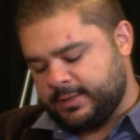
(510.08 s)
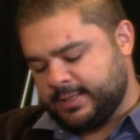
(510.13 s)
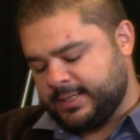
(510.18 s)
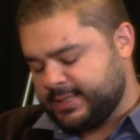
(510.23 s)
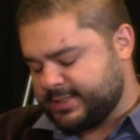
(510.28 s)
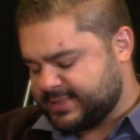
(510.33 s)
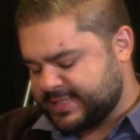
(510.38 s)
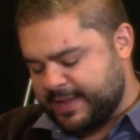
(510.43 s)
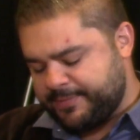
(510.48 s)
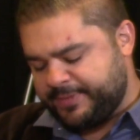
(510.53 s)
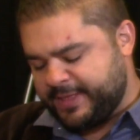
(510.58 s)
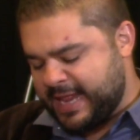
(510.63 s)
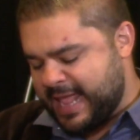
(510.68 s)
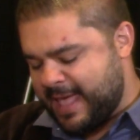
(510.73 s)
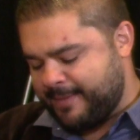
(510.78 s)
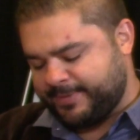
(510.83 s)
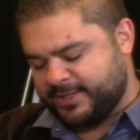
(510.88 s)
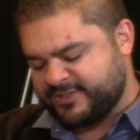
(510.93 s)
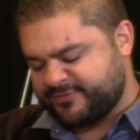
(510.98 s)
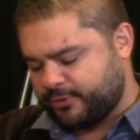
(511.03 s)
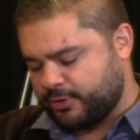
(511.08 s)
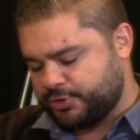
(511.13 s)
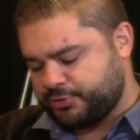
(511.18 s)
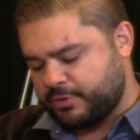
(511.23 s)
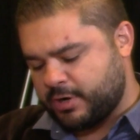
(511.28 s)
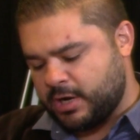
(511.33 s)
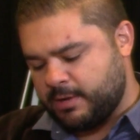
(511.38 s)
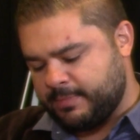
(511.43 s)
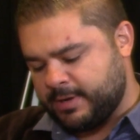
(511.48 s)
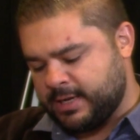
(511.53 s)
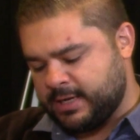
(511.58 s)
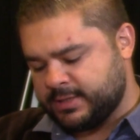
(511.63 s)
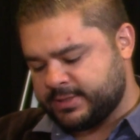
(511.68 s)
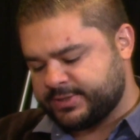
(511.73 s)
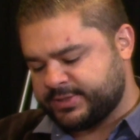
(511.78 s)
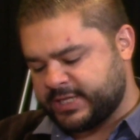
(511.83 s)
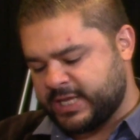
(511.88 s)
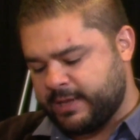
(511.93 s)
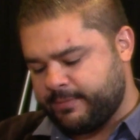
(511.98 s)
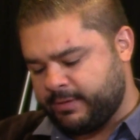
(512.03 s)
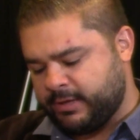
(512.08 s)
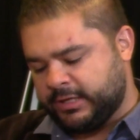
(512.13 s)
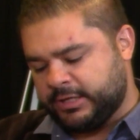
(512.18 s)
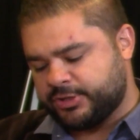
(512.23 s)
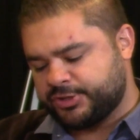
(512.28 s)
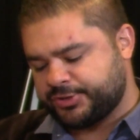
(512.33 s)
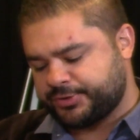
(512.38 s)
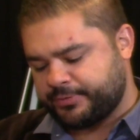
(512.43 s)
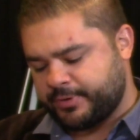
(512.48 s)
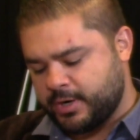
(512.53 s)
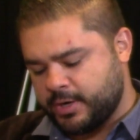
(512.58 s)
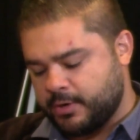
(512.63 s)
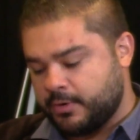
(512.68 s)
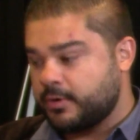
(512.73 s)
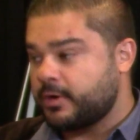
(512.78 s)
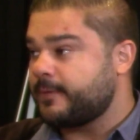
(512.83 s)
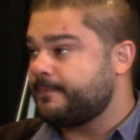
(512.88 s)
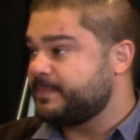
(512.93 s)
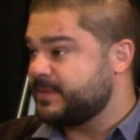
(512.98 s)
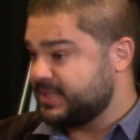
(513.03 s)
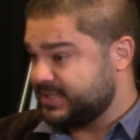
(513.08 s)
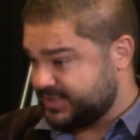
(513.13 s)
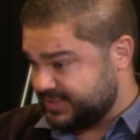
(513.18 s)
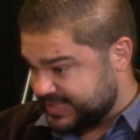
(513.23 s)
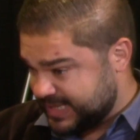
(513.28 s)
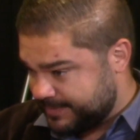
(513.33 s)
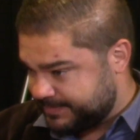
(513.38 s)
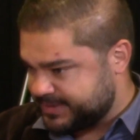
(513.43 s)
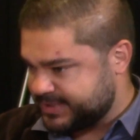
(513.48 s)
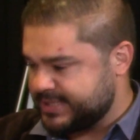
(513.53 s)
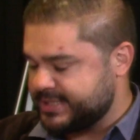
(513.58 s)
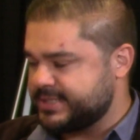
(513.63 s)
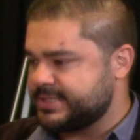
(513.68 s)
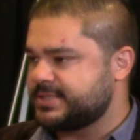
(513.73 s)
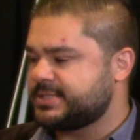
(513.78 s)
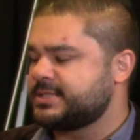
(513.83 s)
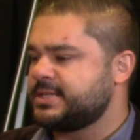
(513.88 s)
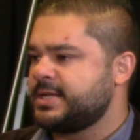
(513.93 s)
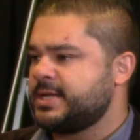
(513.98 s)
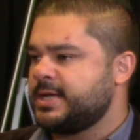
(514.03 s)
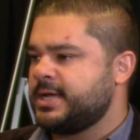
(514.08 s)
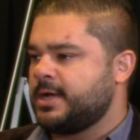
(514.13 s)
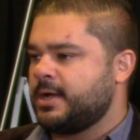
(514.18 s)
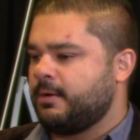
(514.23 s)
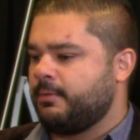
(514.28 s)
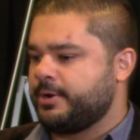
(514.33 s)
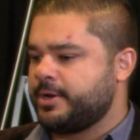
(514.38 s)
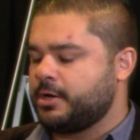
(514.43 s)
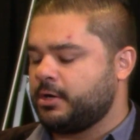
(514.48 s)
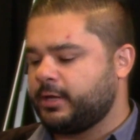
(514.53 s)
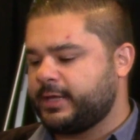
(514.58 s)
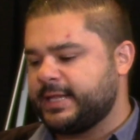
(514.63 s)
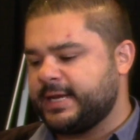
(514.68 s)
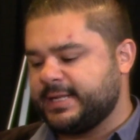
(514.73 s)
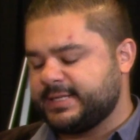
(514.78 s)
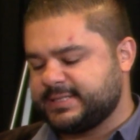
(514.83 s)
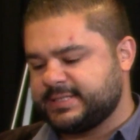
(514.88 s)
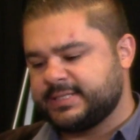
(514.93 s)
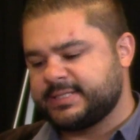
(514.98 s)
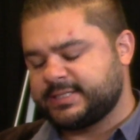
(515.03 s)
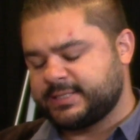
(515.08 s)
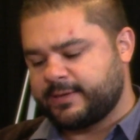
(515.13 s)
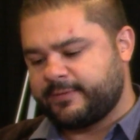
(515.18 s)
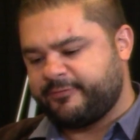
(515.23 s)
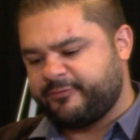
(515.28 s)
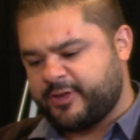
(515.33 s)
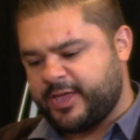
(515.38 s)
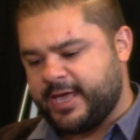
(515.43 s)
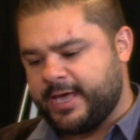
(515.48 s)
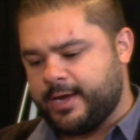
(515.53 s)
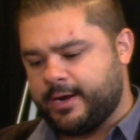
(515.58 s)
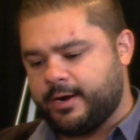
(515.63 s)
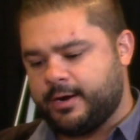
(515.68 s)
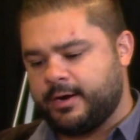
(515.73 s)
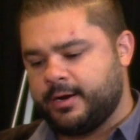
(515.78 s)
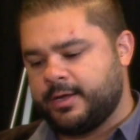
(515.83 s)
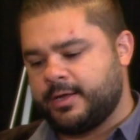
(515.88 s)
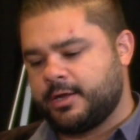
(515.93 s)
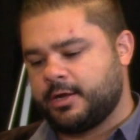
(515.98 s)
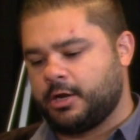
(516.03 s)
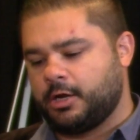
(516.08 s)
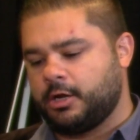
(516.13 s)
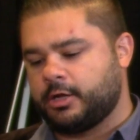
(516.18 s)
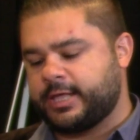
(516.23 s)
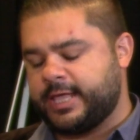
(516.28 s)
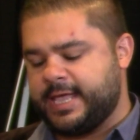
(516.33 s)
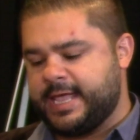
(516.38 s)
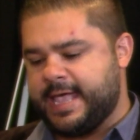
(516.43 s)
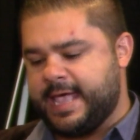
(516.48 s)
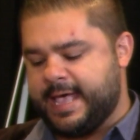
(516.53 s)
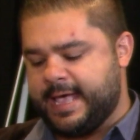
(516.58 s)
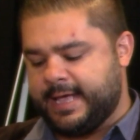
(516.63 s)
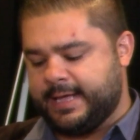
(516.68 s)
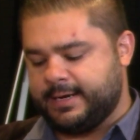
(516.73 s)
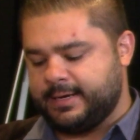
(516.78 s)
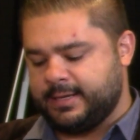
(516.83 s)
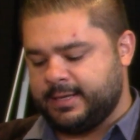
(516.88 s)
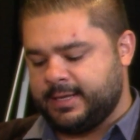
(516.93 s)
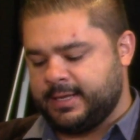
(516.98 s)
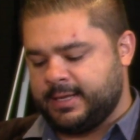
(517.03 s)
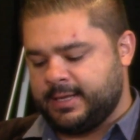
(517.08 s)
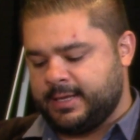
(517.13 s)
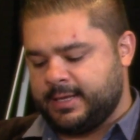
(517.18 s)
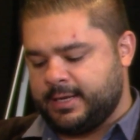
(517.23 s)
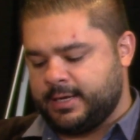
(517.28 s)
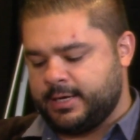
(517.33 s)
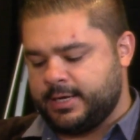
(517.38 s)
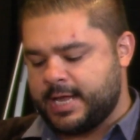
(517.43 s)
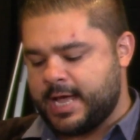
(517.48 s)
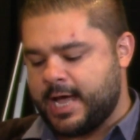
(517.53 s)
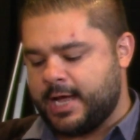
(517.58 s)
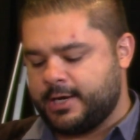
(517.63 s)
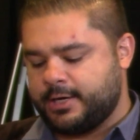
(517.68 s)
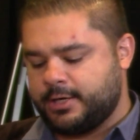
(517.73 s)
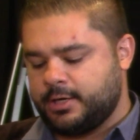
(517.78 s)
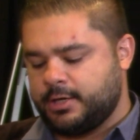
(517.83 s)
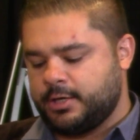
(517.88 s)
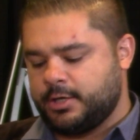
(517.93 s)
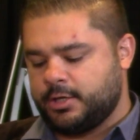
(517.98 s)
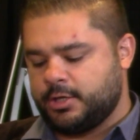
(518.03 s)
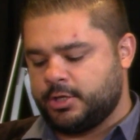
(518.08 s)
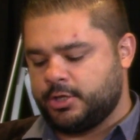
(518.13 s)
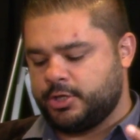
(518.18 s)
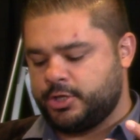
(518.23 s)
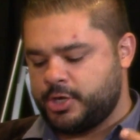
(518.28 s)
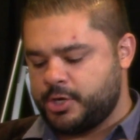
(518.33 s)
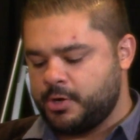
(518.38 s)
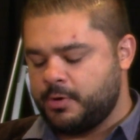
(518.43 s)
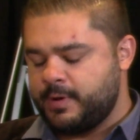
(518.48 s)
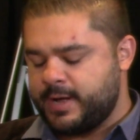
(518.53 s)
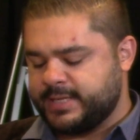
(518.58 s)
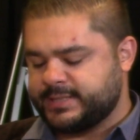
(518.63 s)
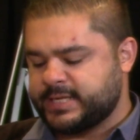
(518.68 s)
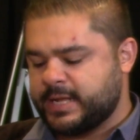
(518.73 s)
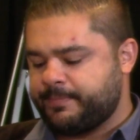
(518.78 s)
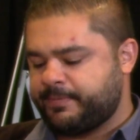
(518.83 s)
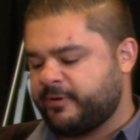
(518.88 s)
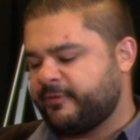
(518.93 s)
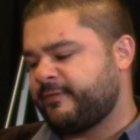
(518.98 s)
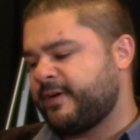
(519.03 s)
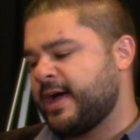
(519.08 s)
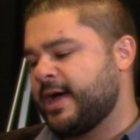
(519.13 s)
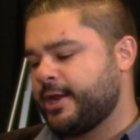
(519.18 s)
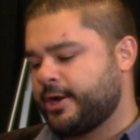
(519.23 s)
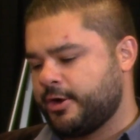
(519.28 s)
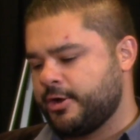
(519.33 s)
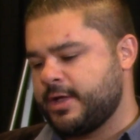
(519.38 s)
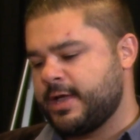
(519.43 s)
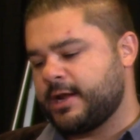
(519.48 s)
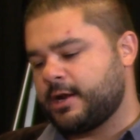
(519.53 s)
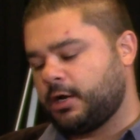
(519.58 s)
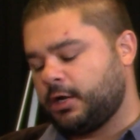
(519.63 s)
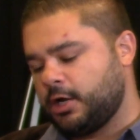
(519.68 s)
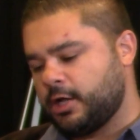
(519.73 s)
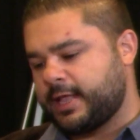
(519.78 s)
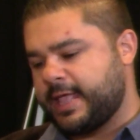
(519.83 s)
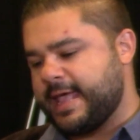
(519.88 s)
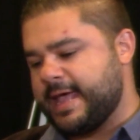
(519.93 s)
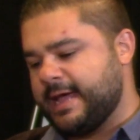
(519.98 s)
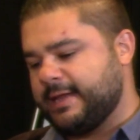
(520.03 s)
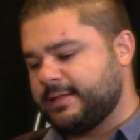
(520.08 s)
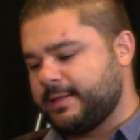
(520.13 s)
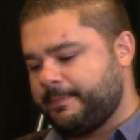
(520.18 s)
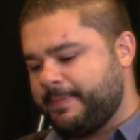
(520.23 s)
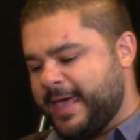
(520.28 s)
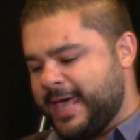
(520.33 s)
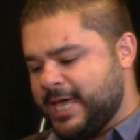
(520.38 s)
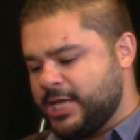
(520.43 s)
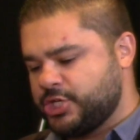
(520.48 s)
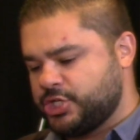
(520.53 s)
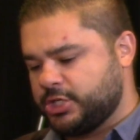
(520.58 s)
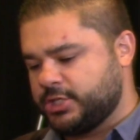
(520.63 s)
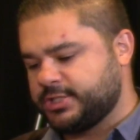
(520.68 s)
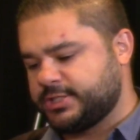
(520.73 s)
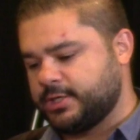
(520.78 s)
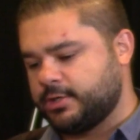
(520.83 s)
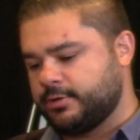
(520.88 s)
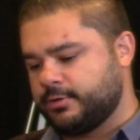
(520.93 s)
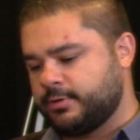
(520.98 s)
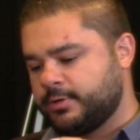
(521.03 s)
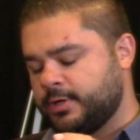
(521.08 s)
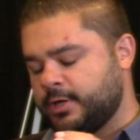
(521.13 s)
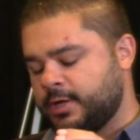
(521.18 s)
same thing happens for trauma, STEMI, stroke, sepsis. When you're looking at system of care, you're looking at not you as a provider, you got to look at the patient. So